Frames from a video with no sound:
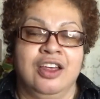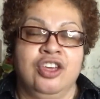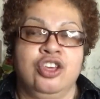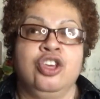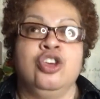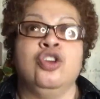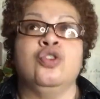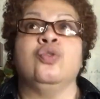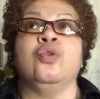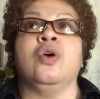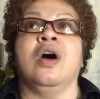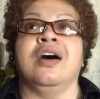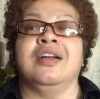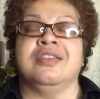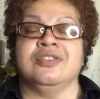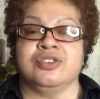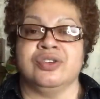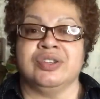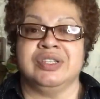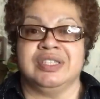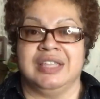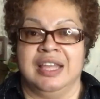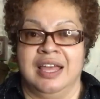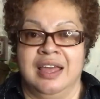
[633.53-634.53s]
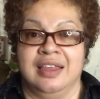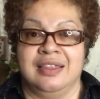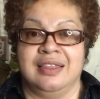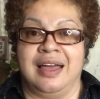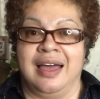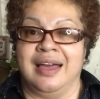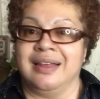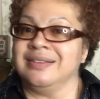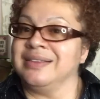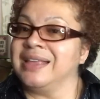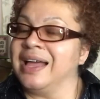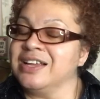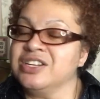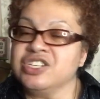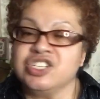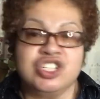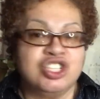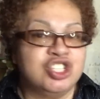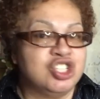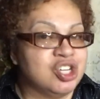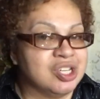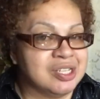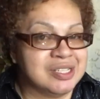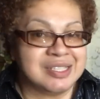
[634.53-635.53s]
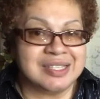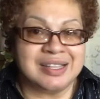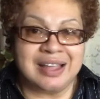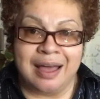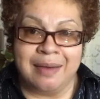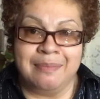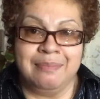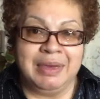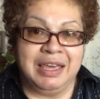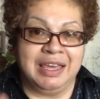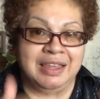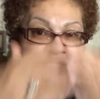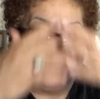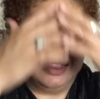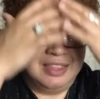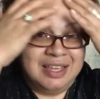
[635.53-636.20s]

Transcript: you'll understand that that's just not me.